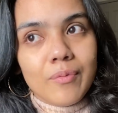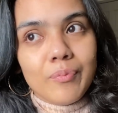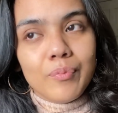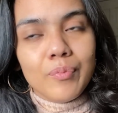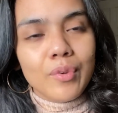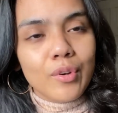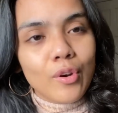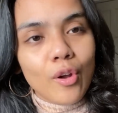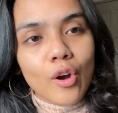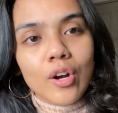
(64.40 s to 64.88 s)

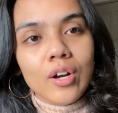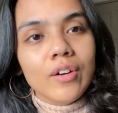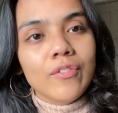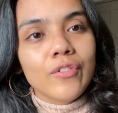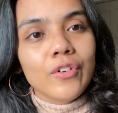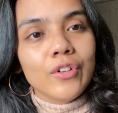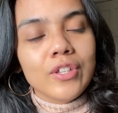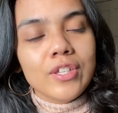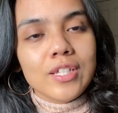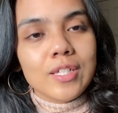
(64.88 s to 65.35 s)
longer
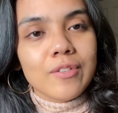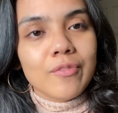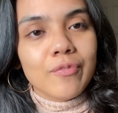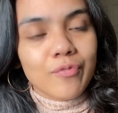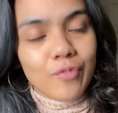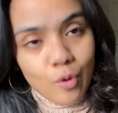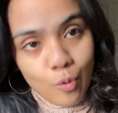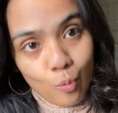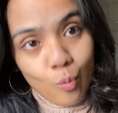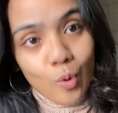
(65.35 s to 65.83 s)
for
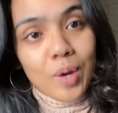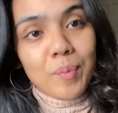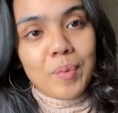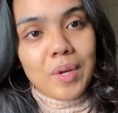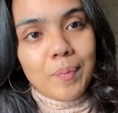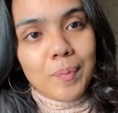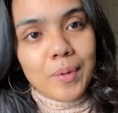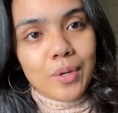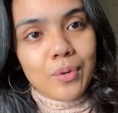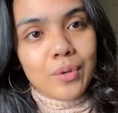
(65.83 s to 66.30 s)
one
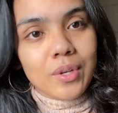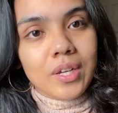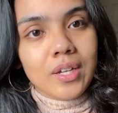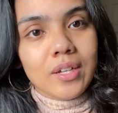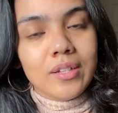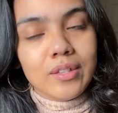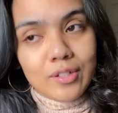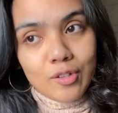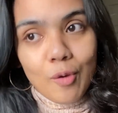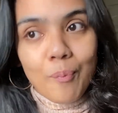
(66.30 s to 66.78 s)
baby to
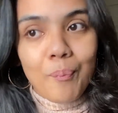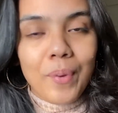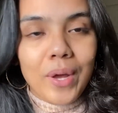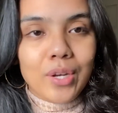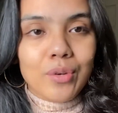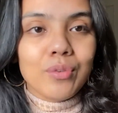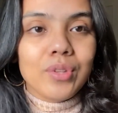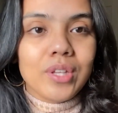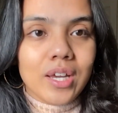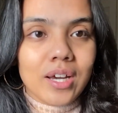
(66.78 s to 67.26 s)
heal
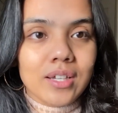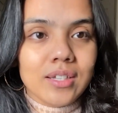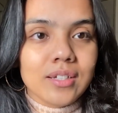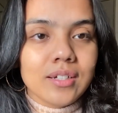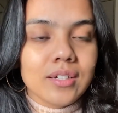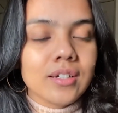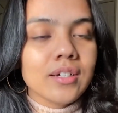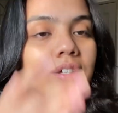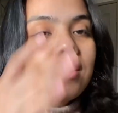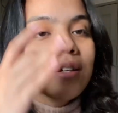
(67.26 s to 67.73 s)
compared to the other.